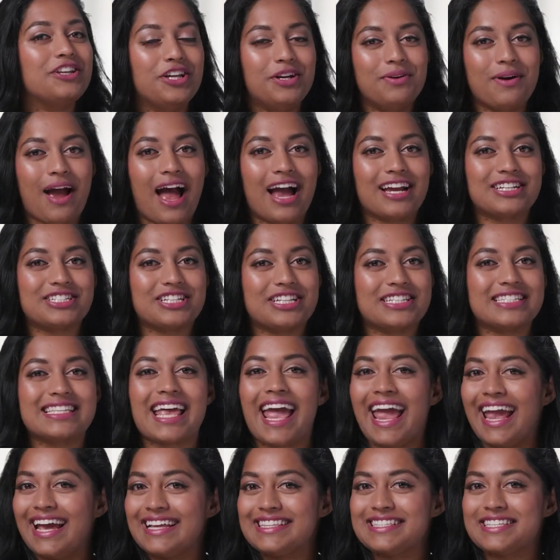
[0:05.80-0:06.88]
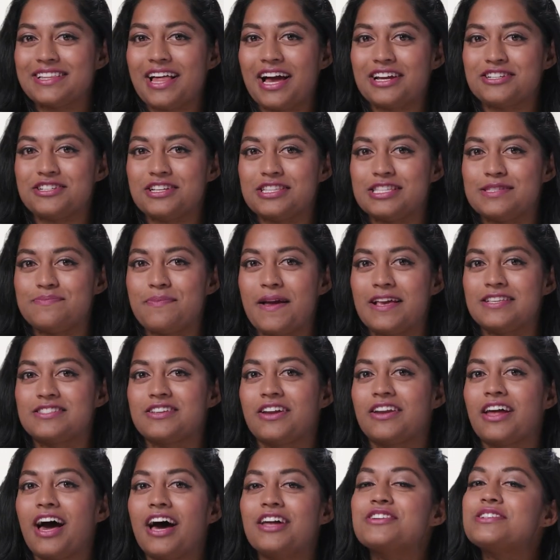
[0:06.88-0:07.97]
new actions, and selections based
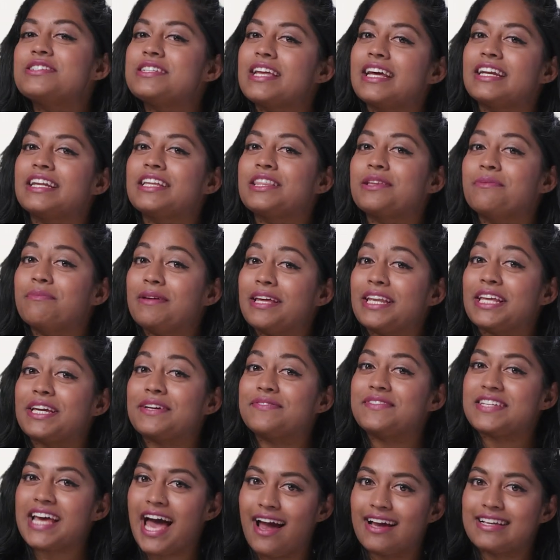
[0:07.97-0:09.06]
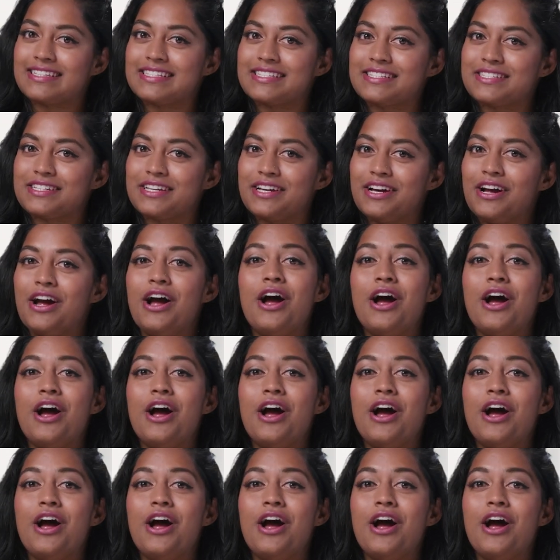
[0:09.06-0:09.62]
on understanding the meaning of text.